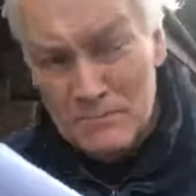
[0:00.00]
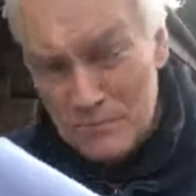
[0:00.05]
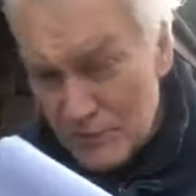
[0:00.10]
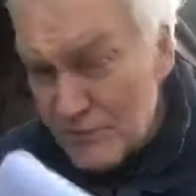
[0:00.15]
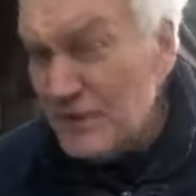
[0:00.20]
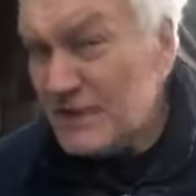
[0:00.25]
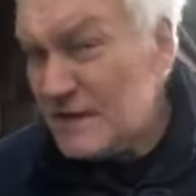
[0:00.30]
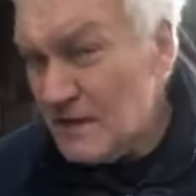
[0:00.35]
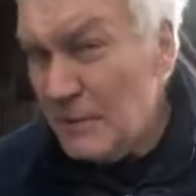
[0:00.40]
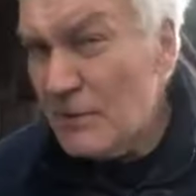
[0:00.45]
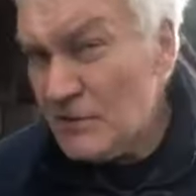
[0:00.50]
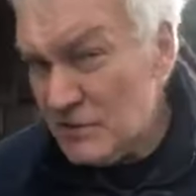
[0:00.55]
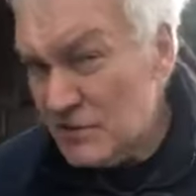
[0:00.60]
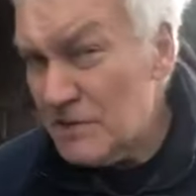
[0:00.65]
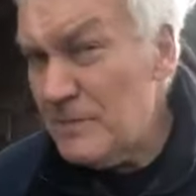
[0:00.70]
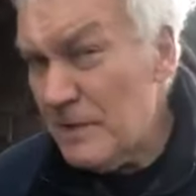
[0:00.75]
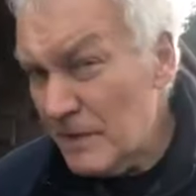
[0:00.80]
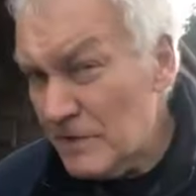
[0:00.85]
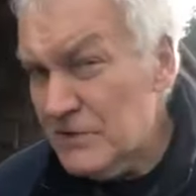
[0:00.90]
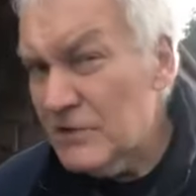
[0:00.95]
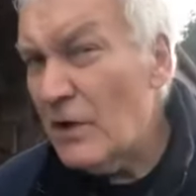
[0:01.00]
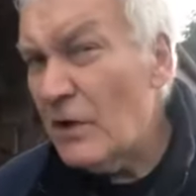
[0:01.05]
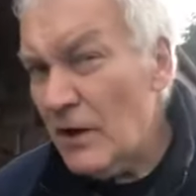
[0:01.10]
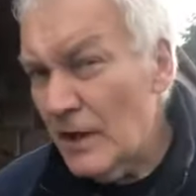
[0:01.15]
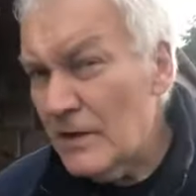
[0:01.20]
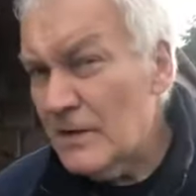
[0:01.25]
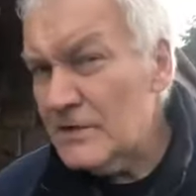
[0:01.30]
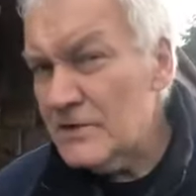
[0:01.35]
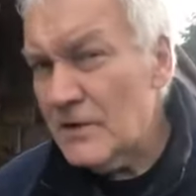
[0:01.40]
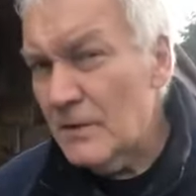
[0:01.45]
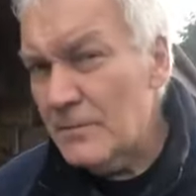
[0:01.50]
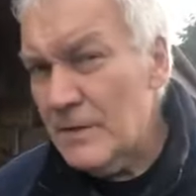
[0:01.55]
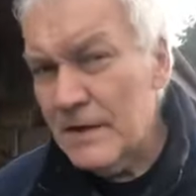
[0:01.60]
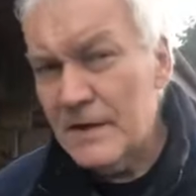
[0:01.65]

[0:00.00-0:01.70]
pretty much to build toilets on,